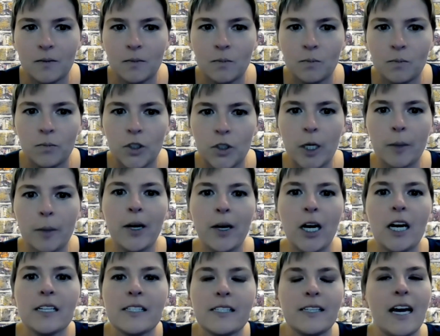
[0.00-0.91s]
Your
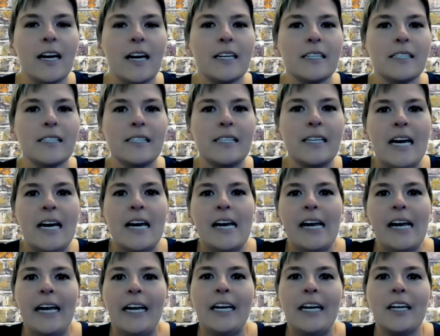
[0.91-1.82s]
boss says,
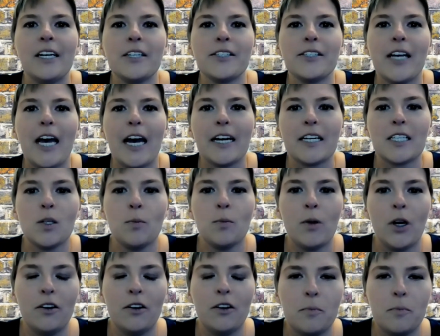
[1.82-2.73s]
here's X amount
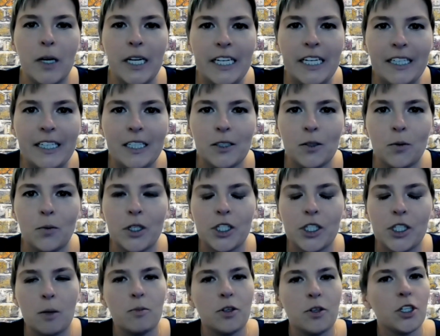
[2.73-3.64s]
of money, which
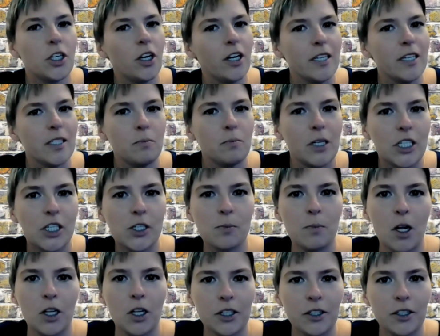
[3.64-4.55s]
I'm sure is much
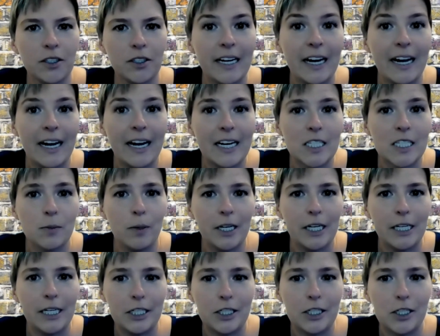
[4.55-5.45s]
smaller than it has been in
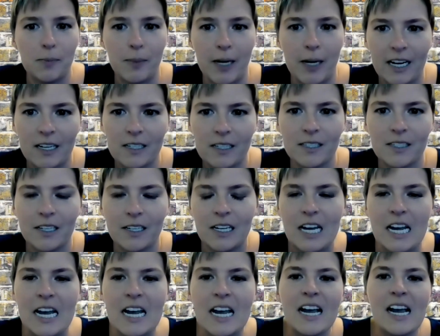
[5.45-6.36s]
years past.
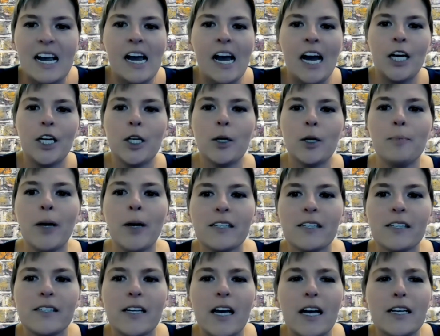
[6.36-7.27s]
And your boss
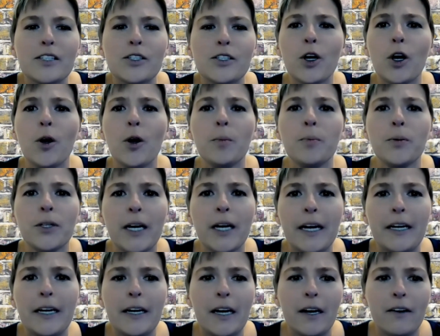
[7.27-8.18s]
says, go plan
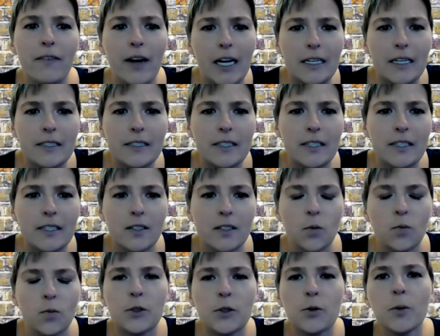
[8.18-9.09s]
an event,
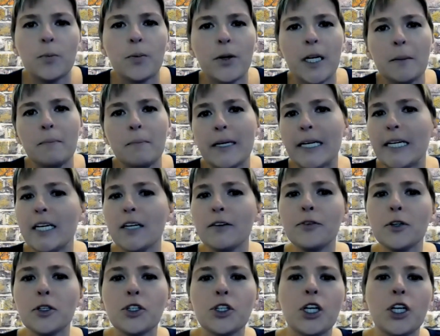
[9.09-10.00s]
which will bring meaningful
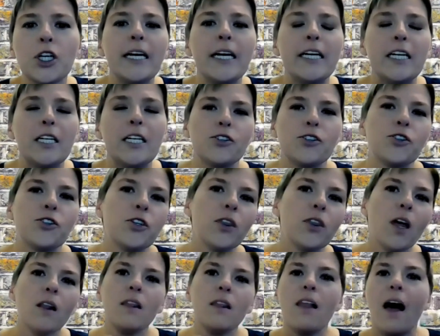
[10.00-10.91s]
change to the
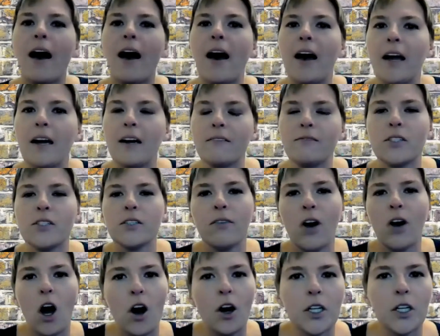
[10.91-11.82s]
lives of
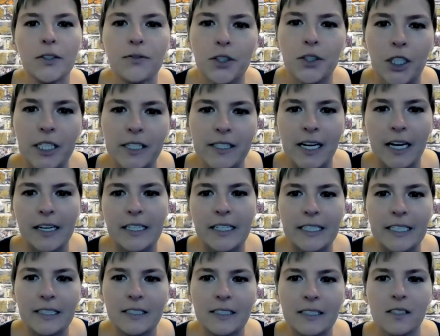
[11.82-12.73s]
all of your
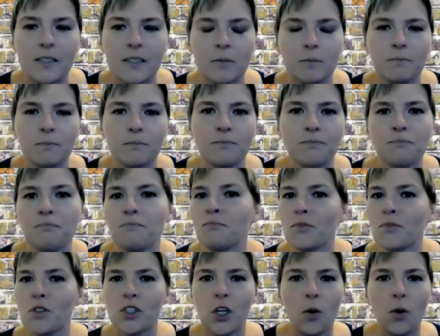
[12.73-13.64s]
attendees.
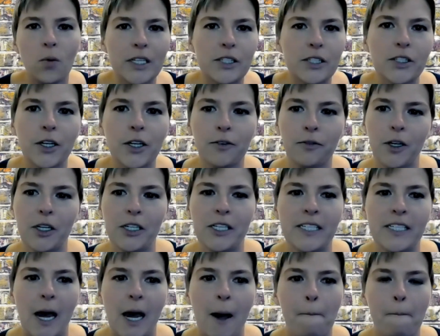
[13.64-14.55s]
So what's your first step?